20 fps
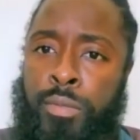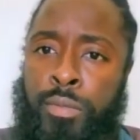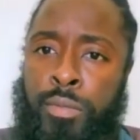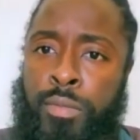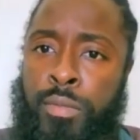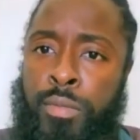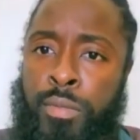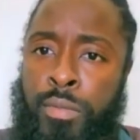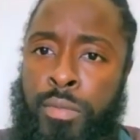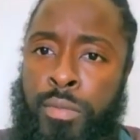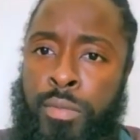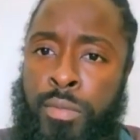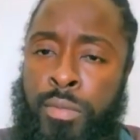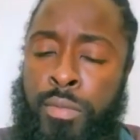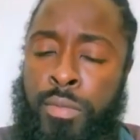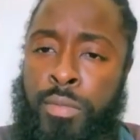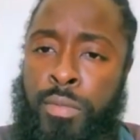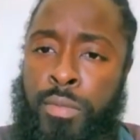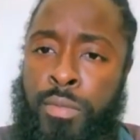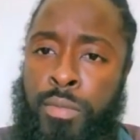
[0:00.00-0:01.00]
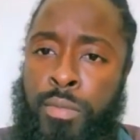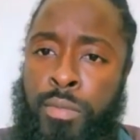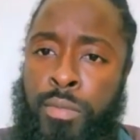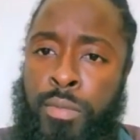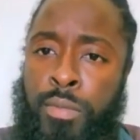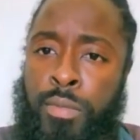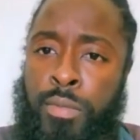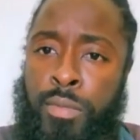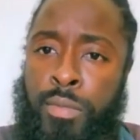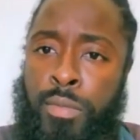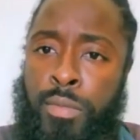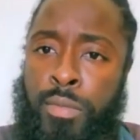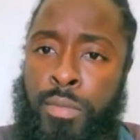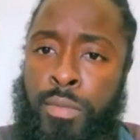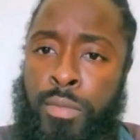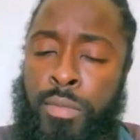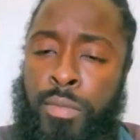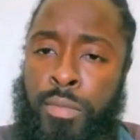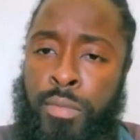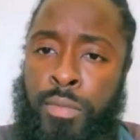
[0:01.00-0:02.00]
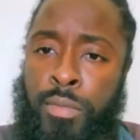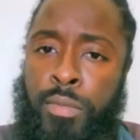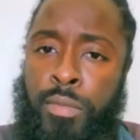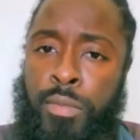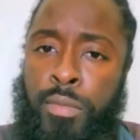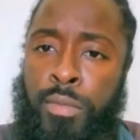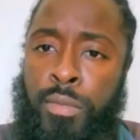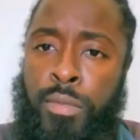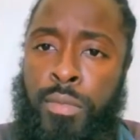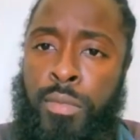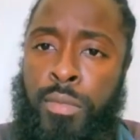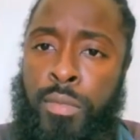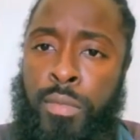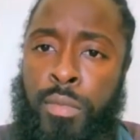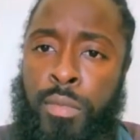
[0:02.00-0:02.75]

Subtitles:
The person shown says nothing.